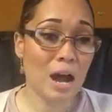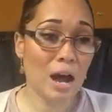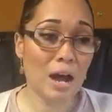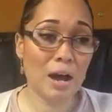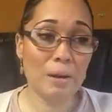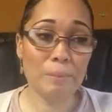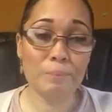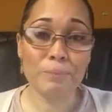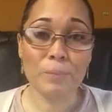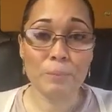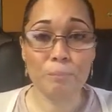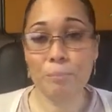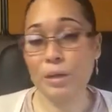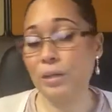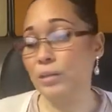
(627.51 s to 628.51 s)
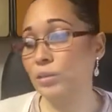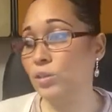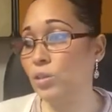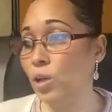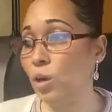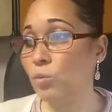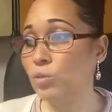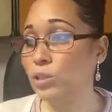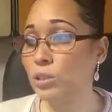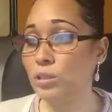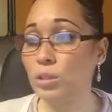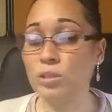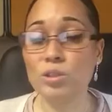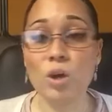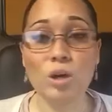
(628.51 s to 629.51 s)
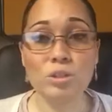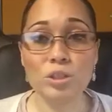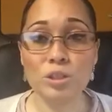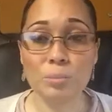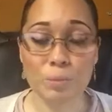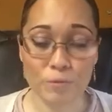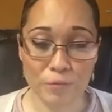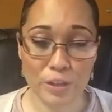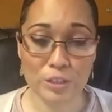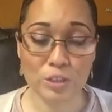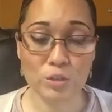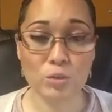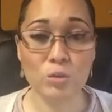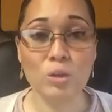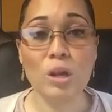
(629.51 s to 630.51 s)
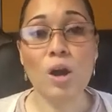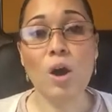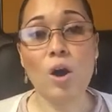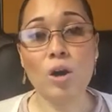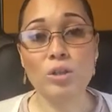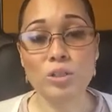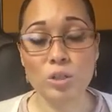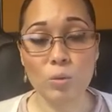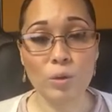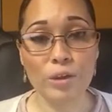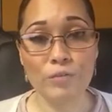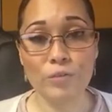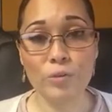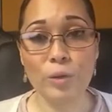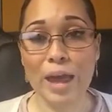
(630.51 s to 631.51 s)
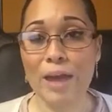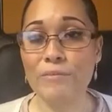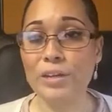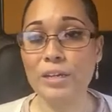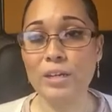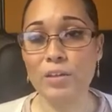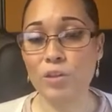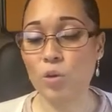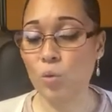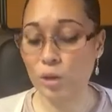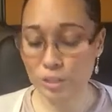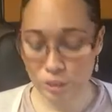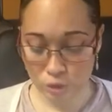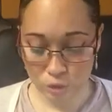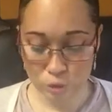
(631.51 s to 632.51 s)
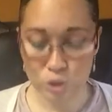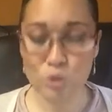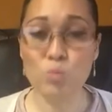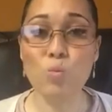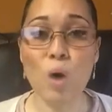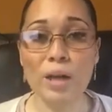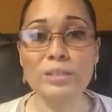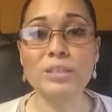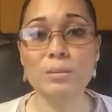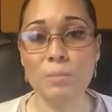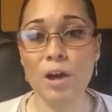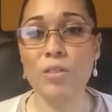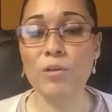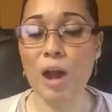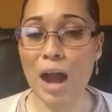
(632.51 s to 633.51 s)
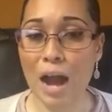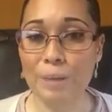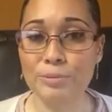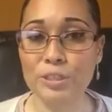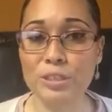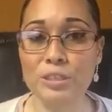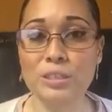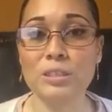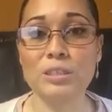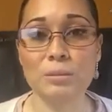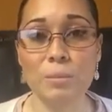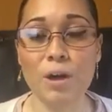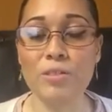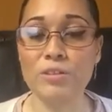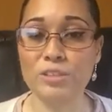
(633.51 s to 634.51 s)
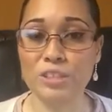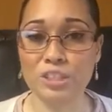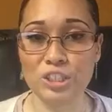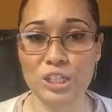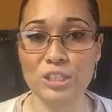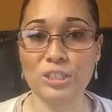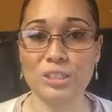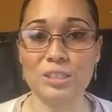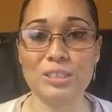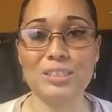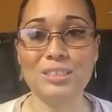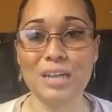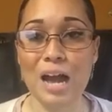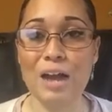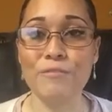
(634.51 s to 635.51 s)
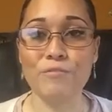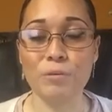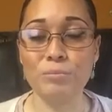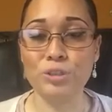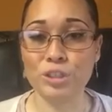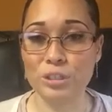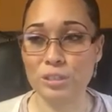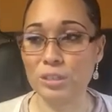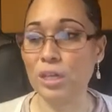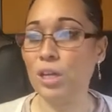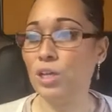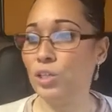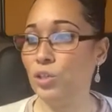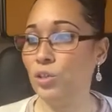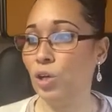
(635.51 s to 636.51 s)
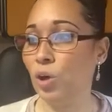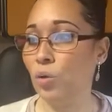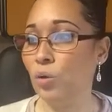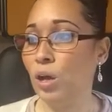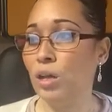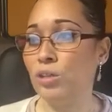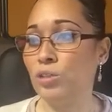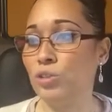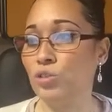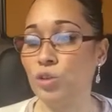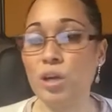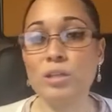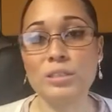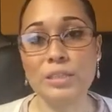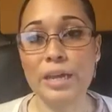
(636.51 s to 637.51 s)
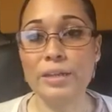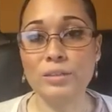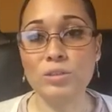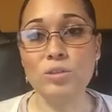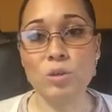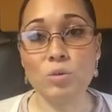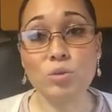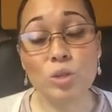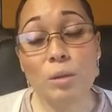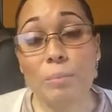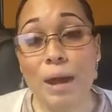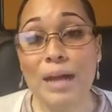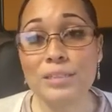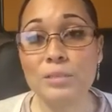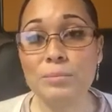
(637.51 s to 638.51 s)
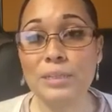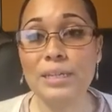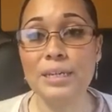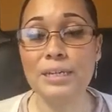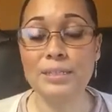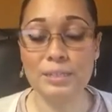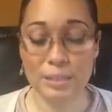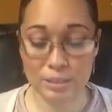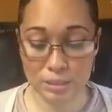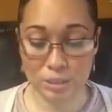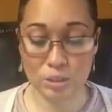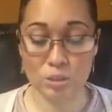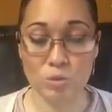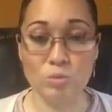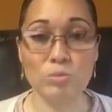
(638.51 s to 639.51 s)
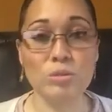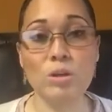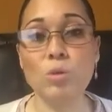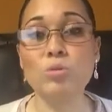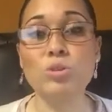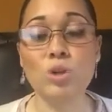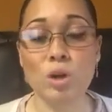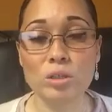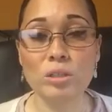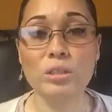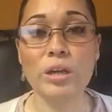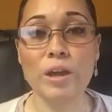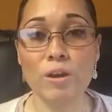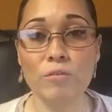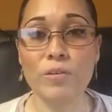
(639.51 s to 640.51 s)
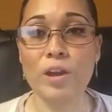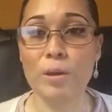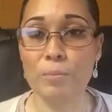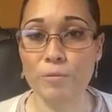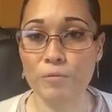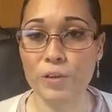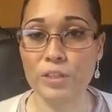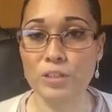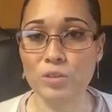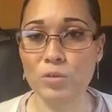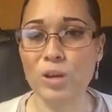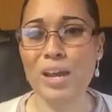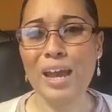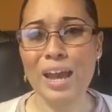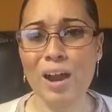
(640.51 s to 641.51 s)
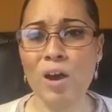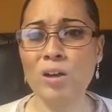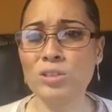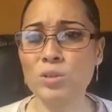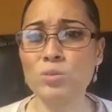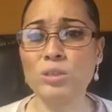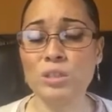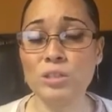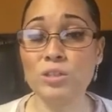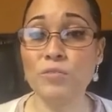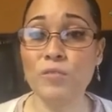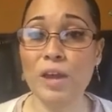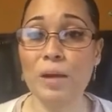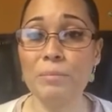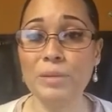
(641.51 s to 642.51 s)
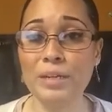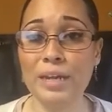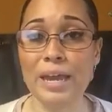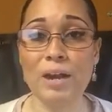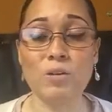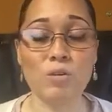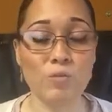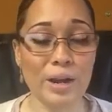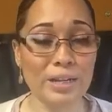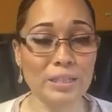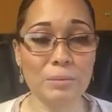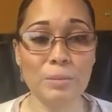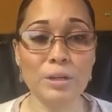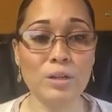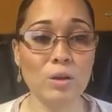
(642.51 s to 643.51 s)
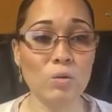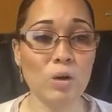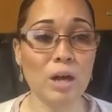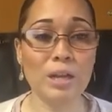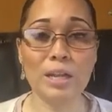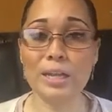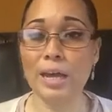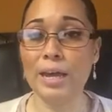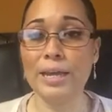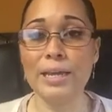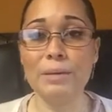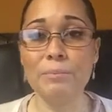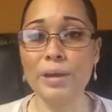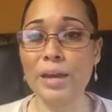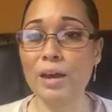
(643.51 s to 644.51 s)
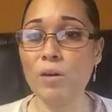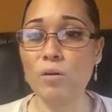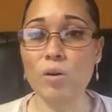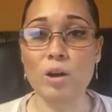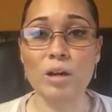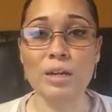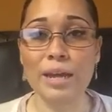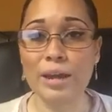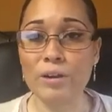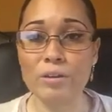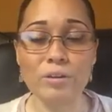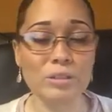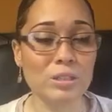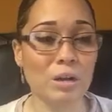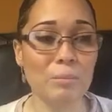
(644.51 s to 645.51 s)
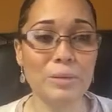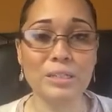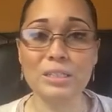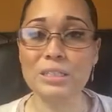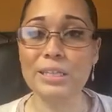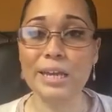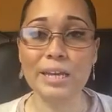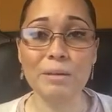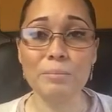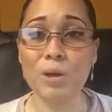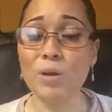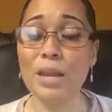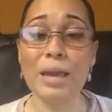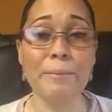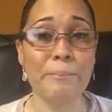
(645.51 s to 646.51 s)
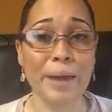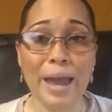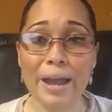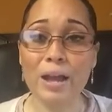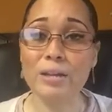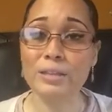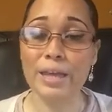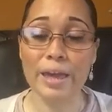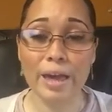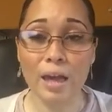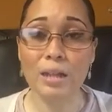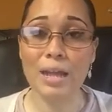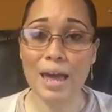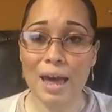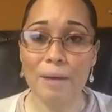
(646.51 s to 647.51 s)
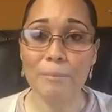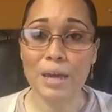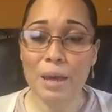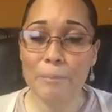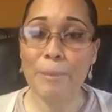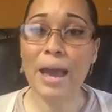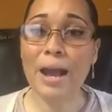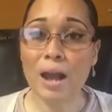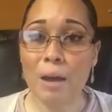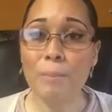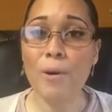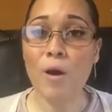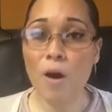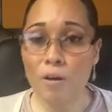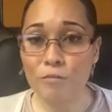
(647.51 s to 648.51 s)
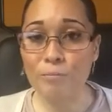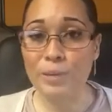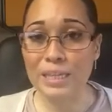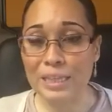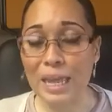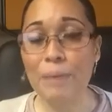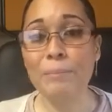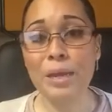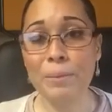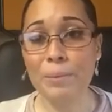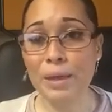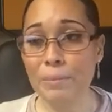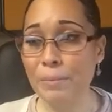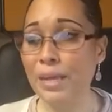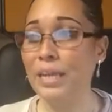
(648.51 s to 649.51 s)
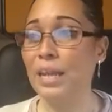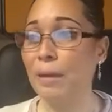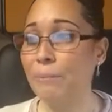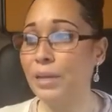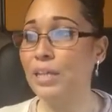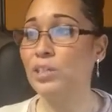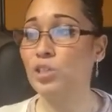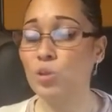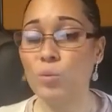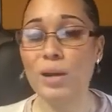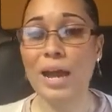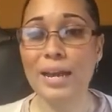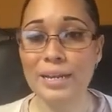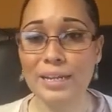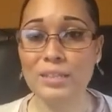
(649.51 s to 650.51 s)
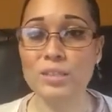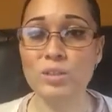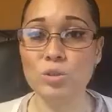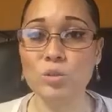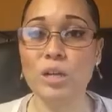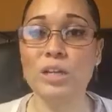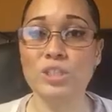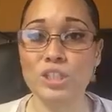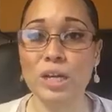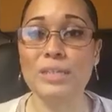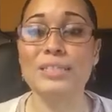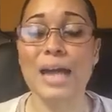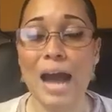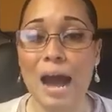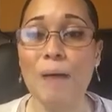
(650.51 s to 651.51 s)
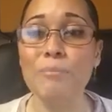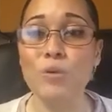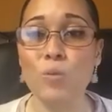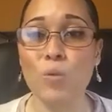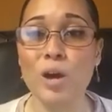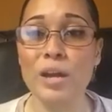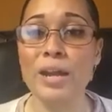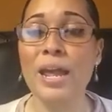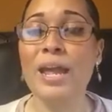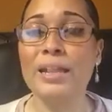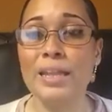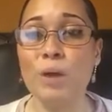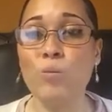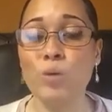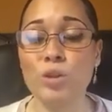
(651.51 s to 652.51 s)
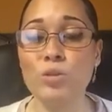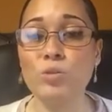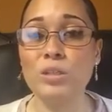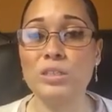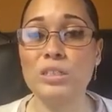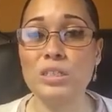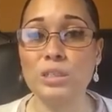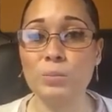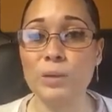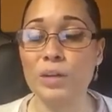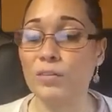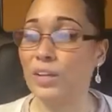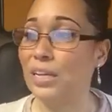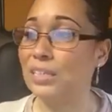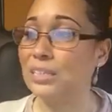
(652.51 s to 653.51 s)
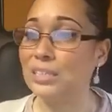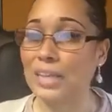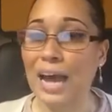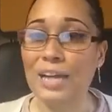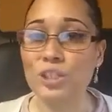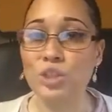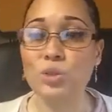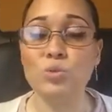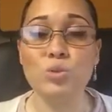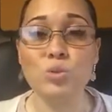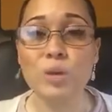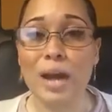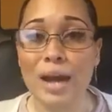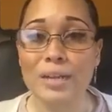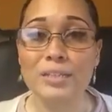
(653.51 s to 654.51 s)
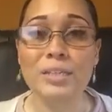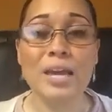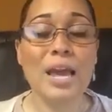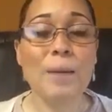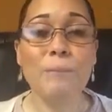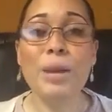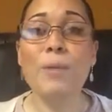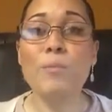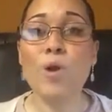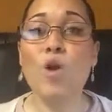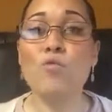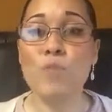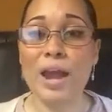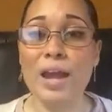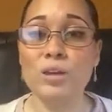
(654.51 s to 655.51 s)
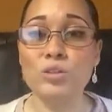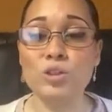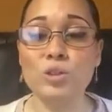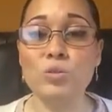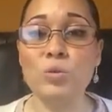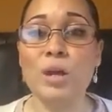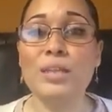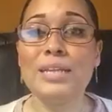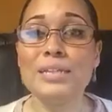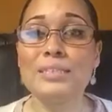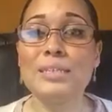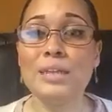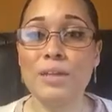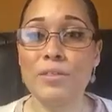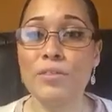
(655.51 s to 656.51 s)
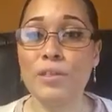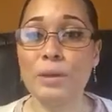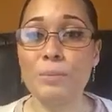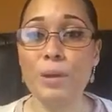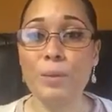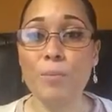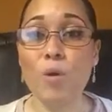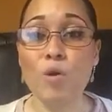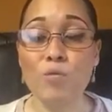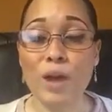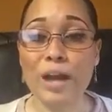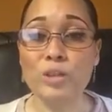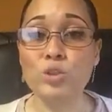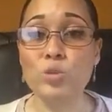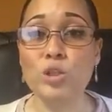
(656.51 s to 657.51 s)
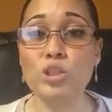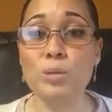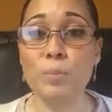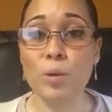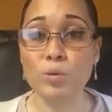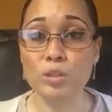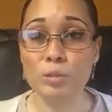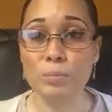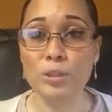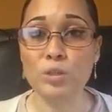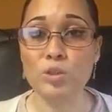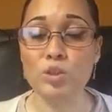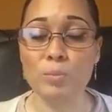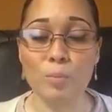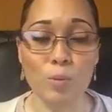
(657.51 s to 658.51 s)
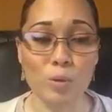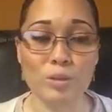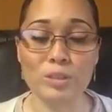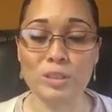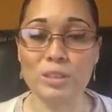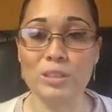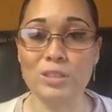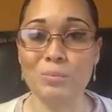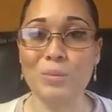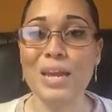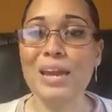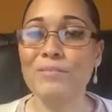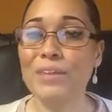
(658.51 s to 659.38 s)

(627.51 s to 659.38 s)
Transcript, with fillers: Um, but, you know, talk to your professional. Also, if you have any other questions or you want some other options and some other suggestions aside from just, you know, drugs that, you know, you could possibly get addicted to. Go talk to your healthcare professional and also sit your family down or write them an email or a letter or something and just let them know, like, back the hell up. Back up off me. Let me be me. Let me do what I need to do to adjust. I'm the one that went through this experience, not you. You guys, people around you, that's another thing. People around you are supposed to be your support system.